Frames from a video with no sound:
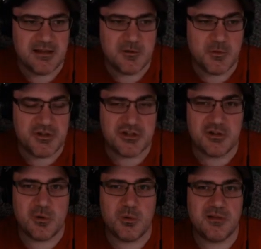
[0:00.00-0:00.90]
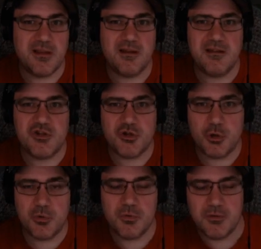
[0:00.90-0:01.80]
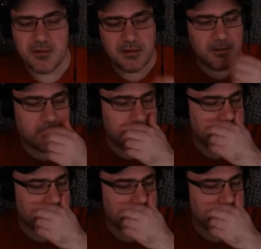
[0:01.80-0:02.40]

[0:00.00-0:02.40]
which is an old '80s show. I